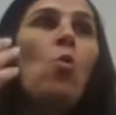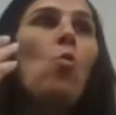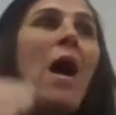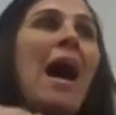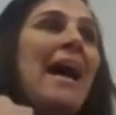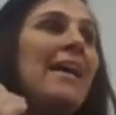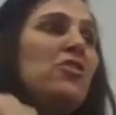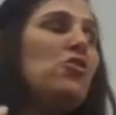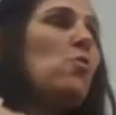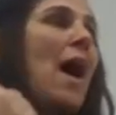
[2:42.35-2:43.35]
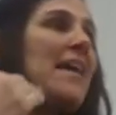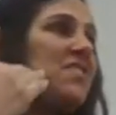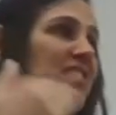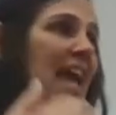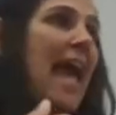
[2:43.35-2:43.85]
Why do I
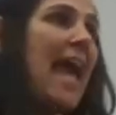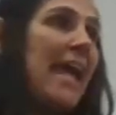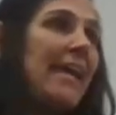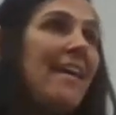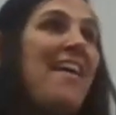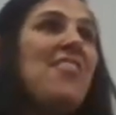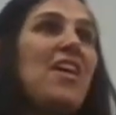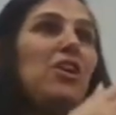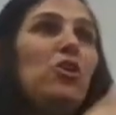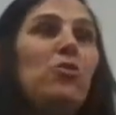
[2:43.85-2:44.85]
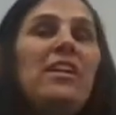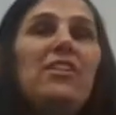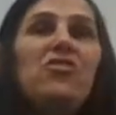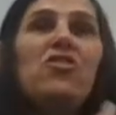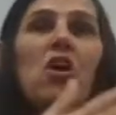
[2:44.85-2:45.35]
say that you
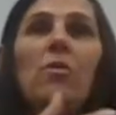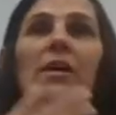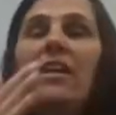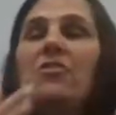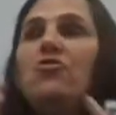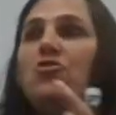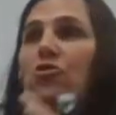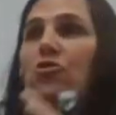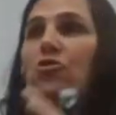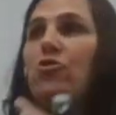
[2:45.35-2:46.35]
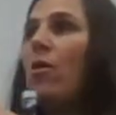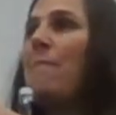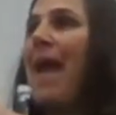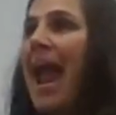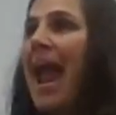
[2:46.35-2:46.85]
need to go into
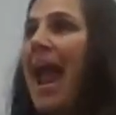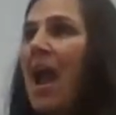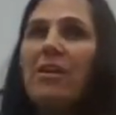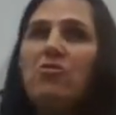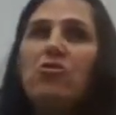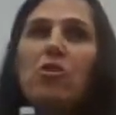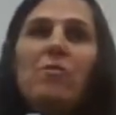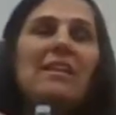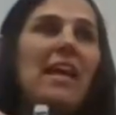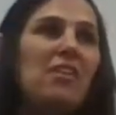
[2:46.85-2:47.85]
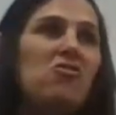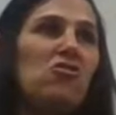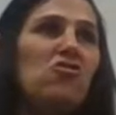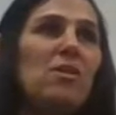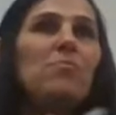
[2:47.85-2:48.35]
your marriage or your
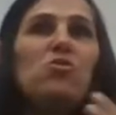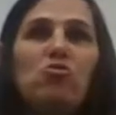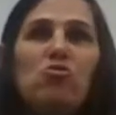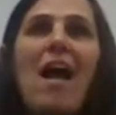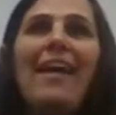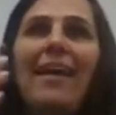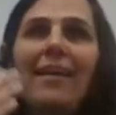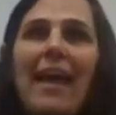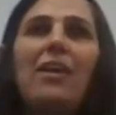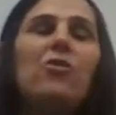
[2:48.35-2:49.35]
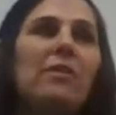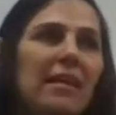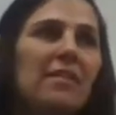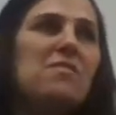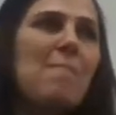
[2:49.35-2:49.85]
relationship to try and get your
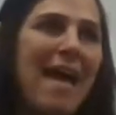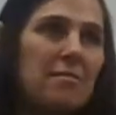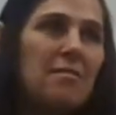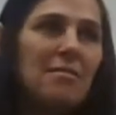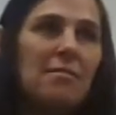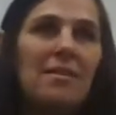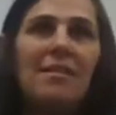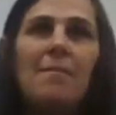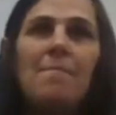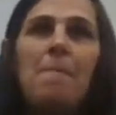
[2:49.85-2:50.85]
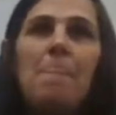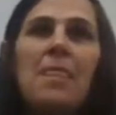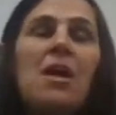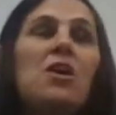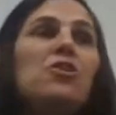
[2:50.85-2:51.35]
needs met?
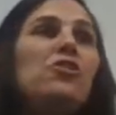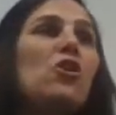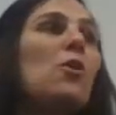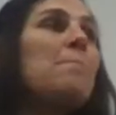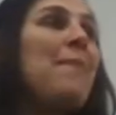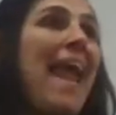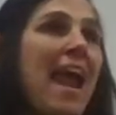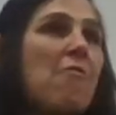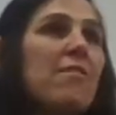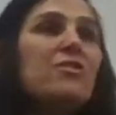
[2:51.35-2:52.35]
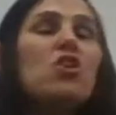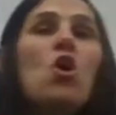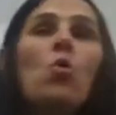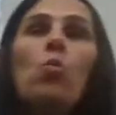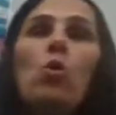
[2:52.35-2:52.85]
Your parents
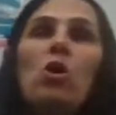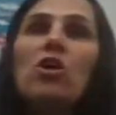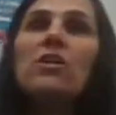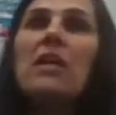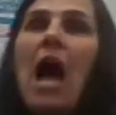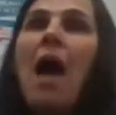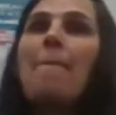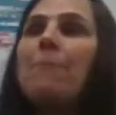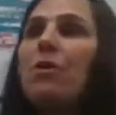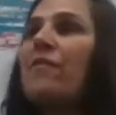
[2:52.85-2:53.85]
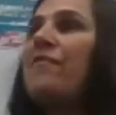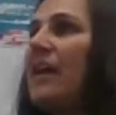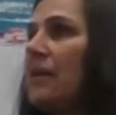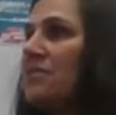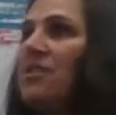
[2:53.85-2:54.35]
were not
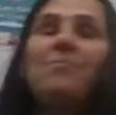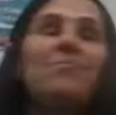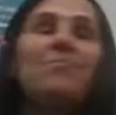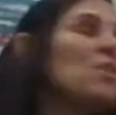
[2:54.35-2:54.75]
perfect.